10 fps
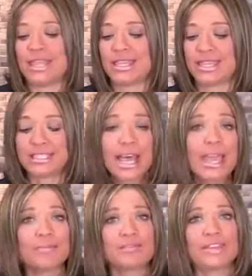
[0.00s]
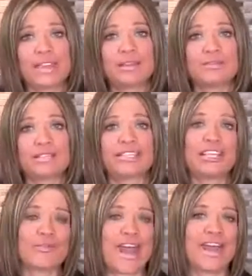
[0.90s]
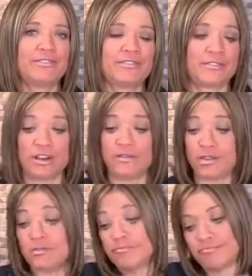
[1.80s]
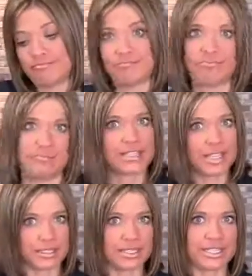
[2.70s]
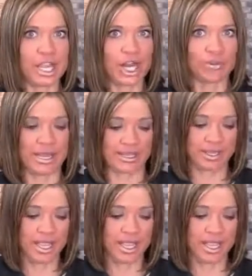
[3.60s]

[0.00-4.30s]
and the type of cannabis that you have in front of you, let's get to decarbing.